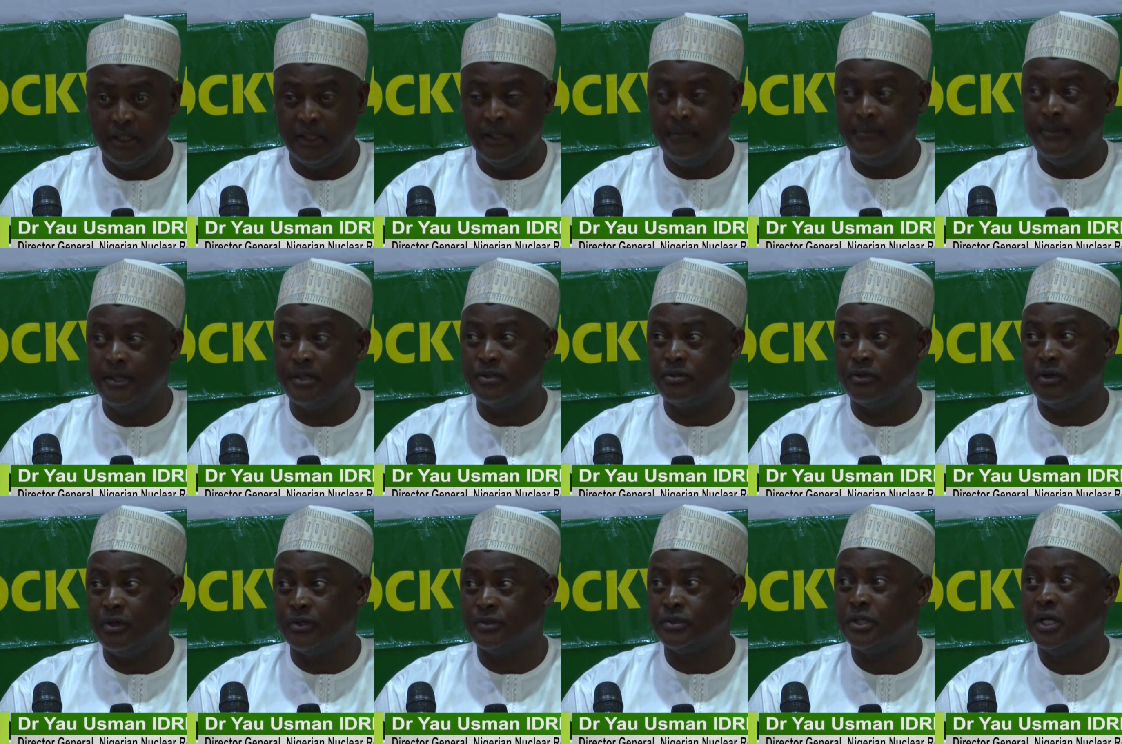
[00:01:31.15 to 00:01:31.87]
we
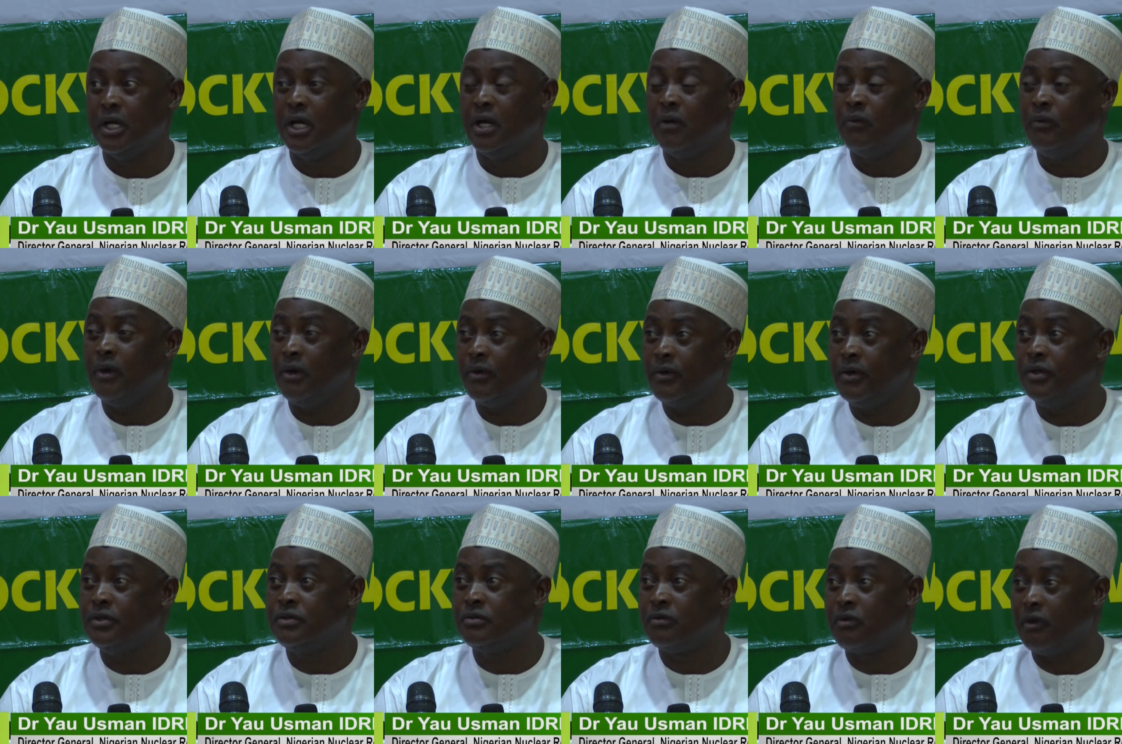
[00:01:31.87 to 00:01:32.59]
are
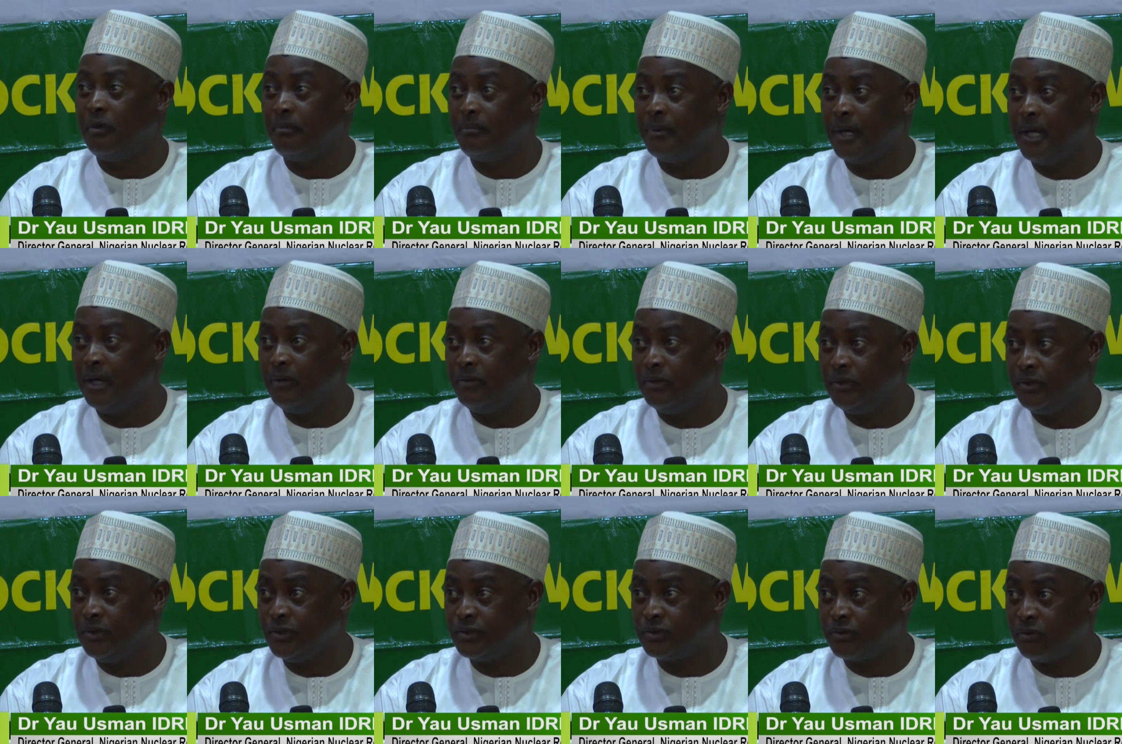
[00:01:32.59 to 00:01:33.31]
going to comply
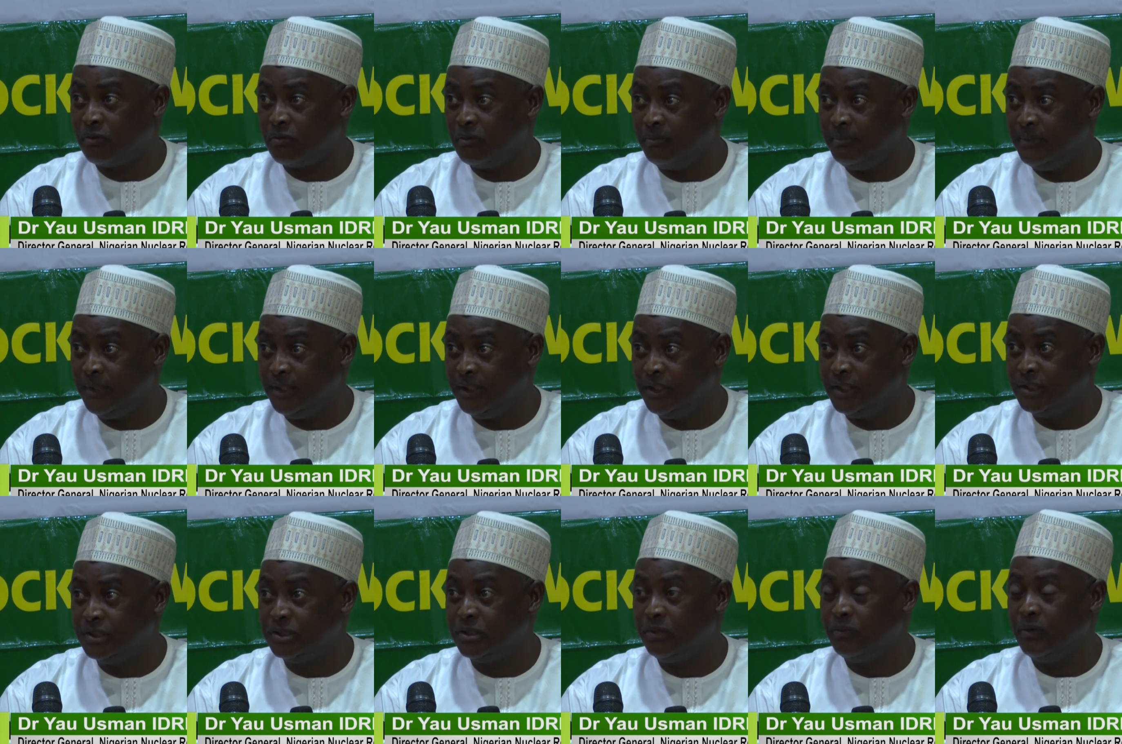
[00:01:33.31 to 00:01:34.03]
with those
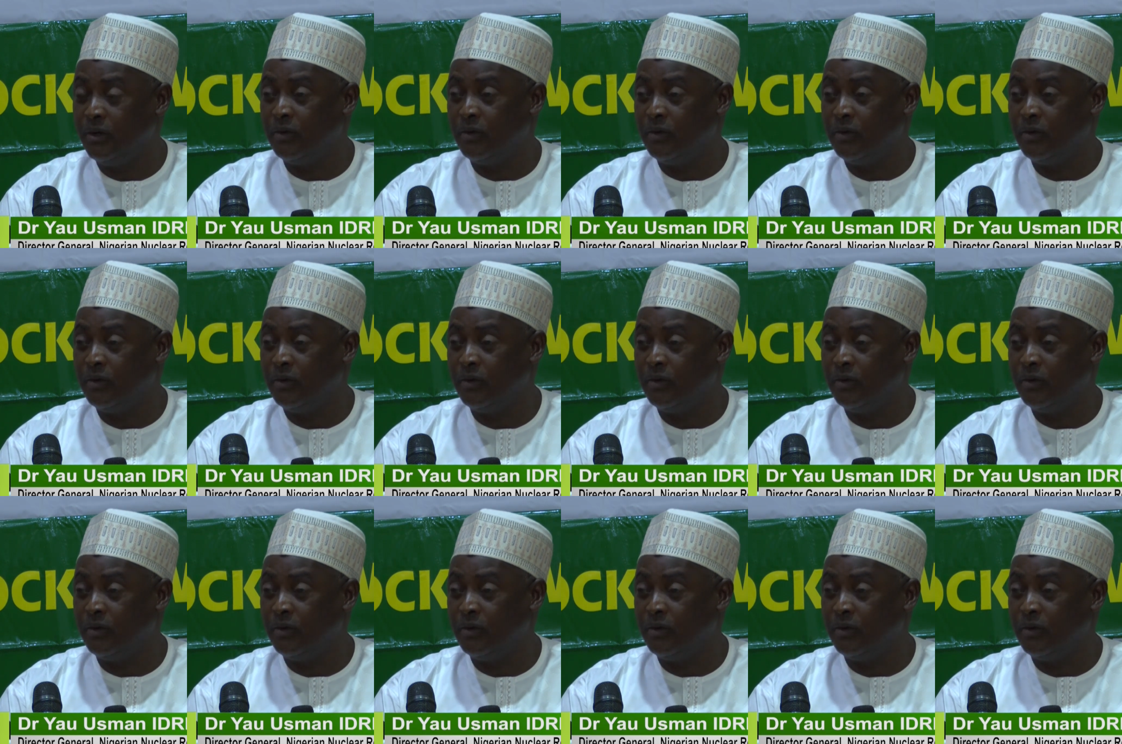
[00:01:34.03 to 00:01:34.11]
recommendations.